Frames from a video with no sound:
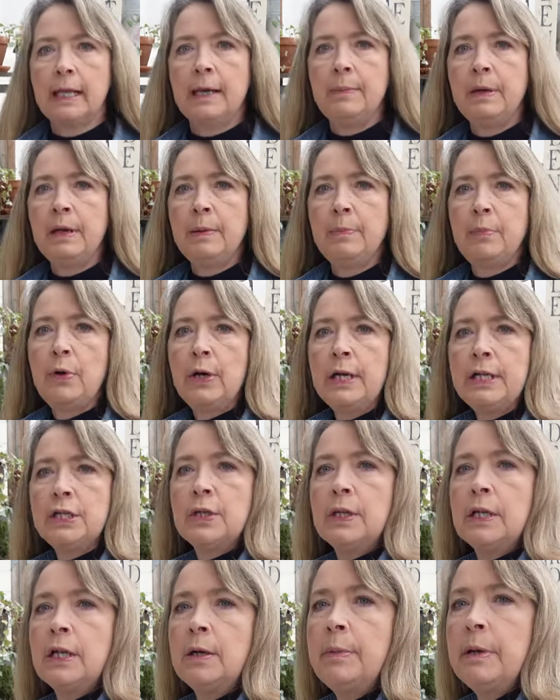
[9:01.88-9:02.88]
let me point
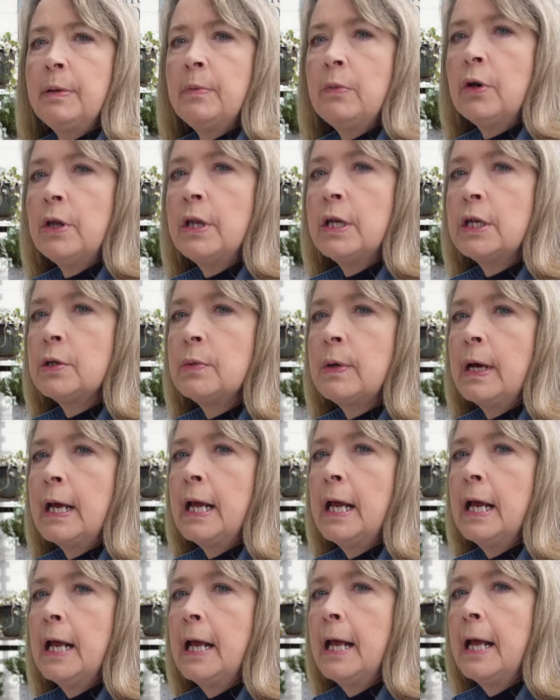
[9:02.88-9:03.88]
you a little bit more this
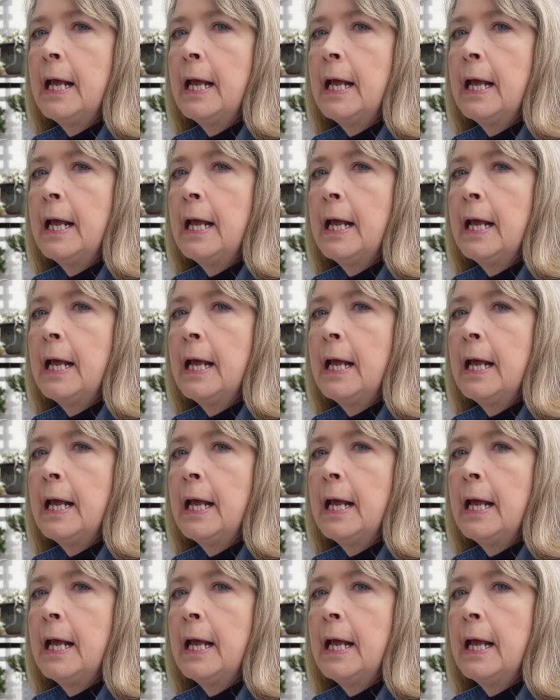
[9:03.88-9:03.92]
way.